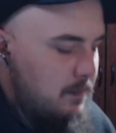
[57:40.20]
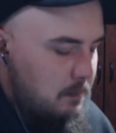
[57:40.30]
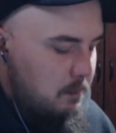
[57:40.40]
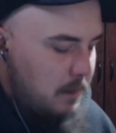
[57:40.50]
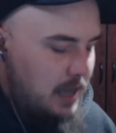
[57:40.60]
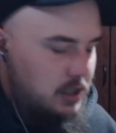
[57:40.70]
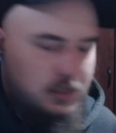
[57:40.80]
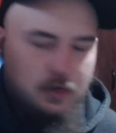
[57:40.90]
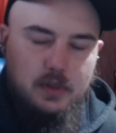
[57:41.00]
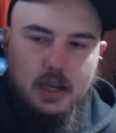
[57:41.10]
match
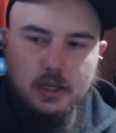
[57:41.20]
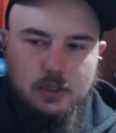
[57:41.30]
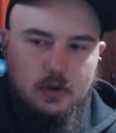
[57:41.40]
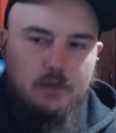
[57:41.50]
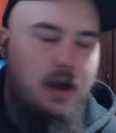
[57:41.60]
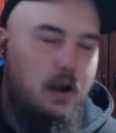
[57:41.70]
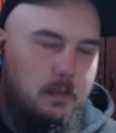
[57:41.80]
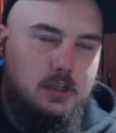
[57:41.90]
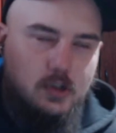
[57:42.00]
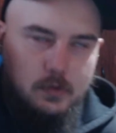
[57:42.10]
the, you know, the history of how
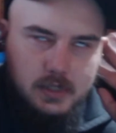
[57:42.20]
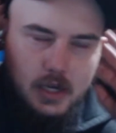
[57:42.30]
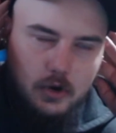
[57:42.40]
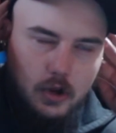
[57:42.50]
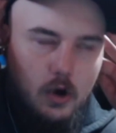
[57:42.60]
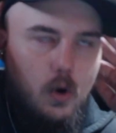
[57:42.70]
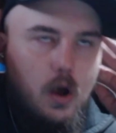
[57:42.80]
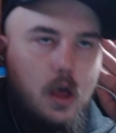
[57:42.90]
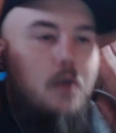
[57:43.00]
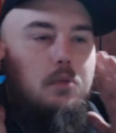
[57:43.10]
midterms tend to go,
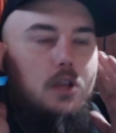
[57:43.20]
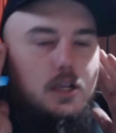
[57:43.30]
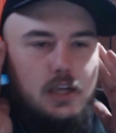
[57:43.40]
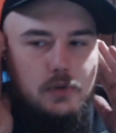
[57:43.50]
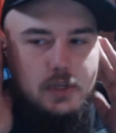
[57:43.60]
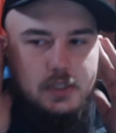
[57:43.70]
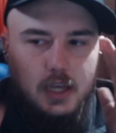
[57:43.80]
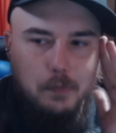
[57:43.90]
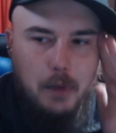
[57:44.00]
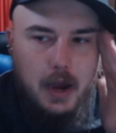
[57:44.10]
plus how
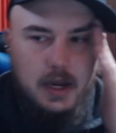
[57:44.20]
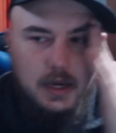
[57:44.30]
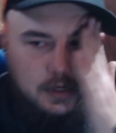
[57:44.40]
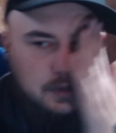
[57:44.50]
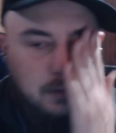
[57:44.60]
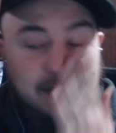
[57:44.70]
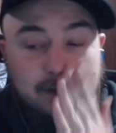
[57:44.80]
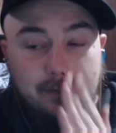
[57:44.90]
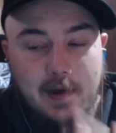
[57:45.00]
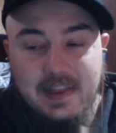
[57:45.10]
disliked Biden is, plus
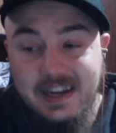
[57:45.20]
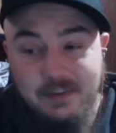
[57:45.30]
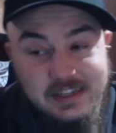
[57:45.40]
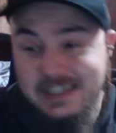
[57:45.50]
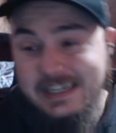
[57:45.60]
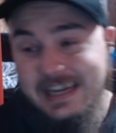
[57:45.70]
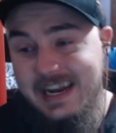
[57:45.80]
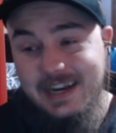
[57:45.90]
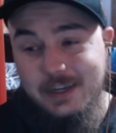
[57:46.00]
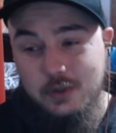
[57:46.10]
the fact that even
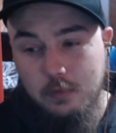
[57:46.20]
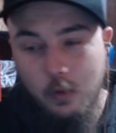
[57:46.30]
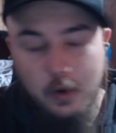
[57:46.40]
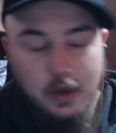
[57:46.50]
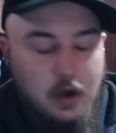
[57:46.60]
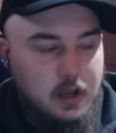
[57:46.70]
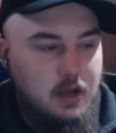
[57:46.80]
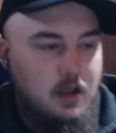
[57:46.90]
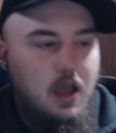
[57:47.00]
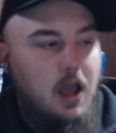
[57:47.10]
CNN is reporting on
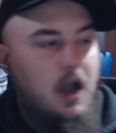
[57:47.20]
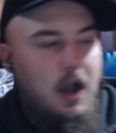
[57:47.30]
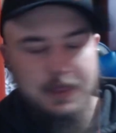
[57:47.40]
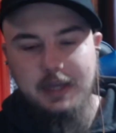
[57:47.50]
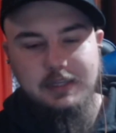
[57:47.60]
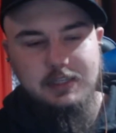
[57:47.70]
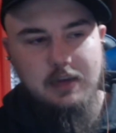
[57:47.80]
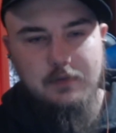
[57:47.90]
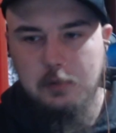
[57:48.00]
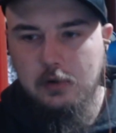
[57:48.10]
it, I think it's
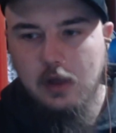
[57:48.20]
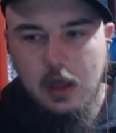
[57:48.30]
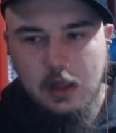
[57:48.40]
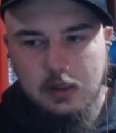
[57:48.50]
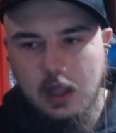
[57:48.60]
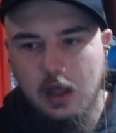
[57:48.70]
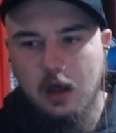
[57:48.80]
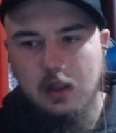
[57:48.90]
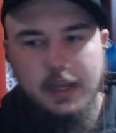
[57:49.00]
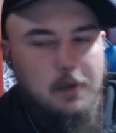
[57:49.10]
inevitable.
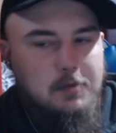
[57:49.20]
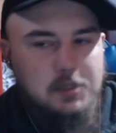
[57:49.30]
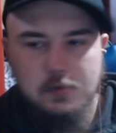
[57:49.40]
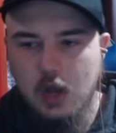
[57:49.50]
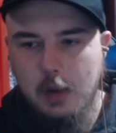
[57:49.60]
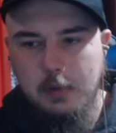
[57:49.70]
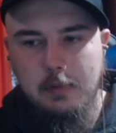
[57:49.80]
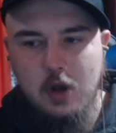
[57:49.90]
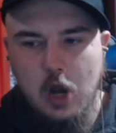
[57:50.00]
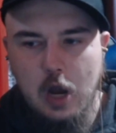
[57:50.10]
Like, comment, subscribe, and let
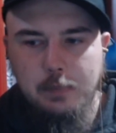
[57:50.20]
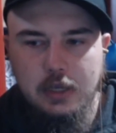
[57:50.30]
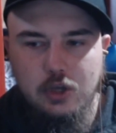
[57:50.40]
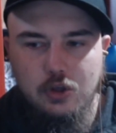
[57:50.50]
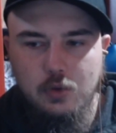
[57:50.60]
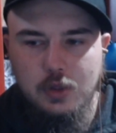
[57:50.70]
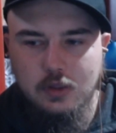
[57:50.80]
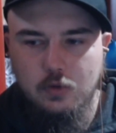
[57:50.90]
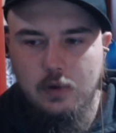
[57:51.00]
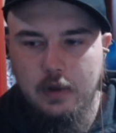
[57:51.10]
me know how big you think
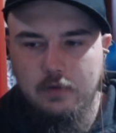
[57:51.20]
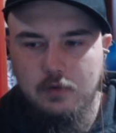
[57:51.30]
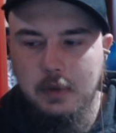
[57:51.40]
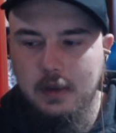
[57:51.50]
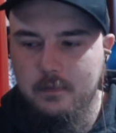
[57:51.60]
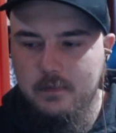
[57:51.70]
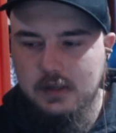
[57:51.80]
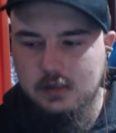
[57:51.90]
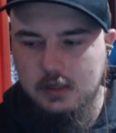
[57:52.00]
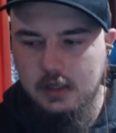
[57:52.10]
the red wave will be.
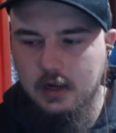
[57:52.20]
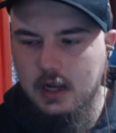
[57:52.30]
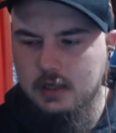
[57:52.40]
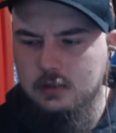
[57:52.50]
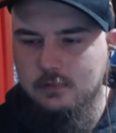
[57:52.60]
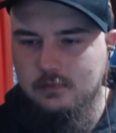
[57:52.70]
See you later, guys.